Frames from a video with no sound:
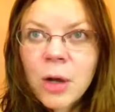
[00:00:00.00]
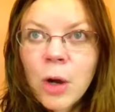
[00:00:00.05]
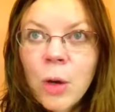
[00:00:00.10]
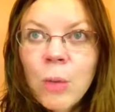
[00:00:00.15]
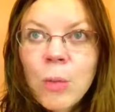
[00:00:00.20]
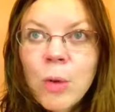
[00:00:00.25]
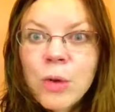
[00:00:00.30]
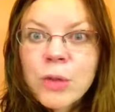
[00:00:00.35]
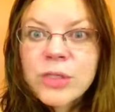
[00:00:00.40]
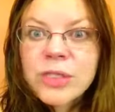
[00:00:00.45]

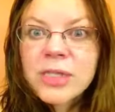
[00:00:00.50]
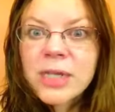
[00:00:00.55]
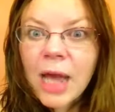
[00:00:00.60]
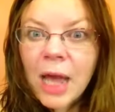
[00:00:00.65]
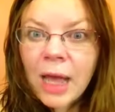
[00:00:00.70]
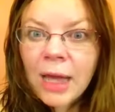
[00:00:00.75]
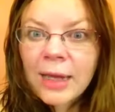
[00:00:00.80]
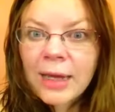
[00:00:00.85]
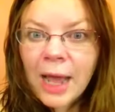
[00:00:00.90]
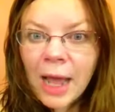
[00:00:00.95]
almost
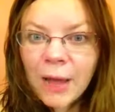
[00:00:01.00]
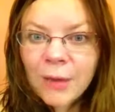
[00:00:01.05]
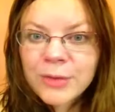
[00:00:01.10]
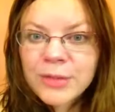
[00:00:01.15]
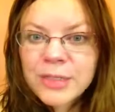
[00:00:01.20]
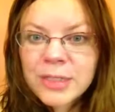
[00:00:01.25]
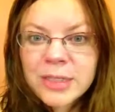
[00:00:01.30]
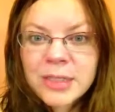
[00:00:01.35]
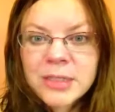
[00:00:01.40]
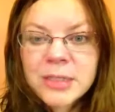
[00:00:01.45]
nine
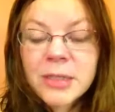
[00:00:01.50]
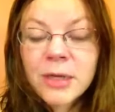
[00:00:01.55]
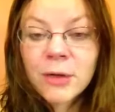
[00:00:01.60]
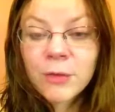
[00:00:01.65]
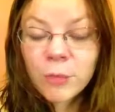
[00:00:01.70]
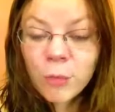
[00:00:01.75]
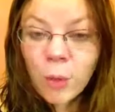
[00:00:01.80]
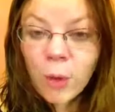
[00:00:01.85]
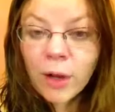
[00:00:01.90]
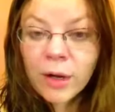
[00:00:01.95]
ounces
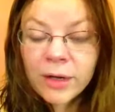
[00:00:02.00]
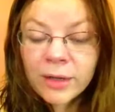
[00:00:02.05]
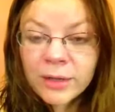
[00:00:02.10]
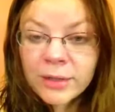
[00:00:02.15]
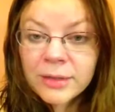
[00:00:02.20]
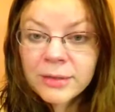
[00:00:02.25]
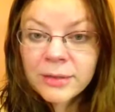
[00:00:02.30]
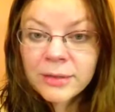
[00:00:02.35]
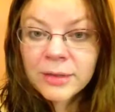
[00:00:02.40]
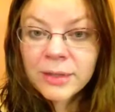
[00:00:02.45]
of
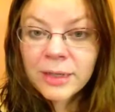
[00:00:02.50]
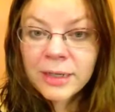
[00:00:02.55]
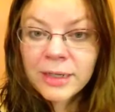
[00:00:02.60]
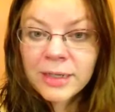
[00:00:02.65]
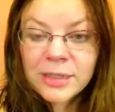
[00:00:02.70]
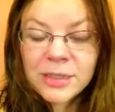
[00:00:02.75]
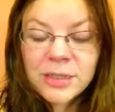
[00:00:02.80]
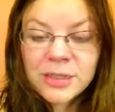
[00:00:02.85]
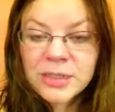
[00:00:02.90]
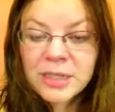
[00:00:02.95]
water that he
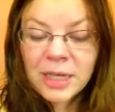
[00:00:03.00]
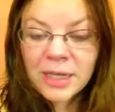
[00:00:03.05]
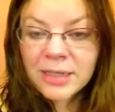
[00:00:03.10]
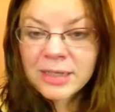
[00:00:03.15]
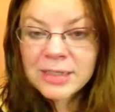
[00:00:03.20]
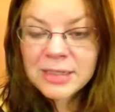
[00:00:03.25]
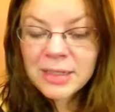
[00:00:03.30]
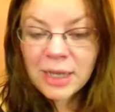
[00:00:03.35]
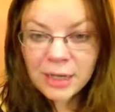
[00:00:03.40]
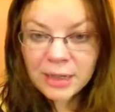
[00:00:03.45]
just like
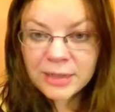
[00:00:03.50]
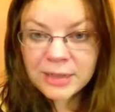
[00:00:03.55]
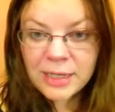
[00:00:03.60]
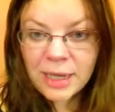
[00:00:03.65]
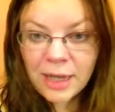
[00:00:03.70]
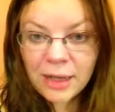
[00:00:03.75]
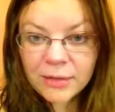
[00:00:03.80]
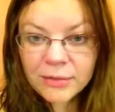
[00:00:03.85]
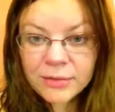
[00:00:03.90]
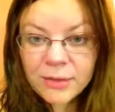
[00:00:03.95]
sucked
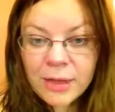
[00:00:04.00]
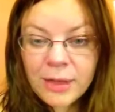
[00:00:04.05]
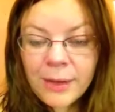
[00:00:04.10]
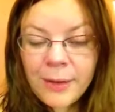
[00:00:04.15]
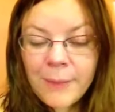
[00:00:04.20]
down.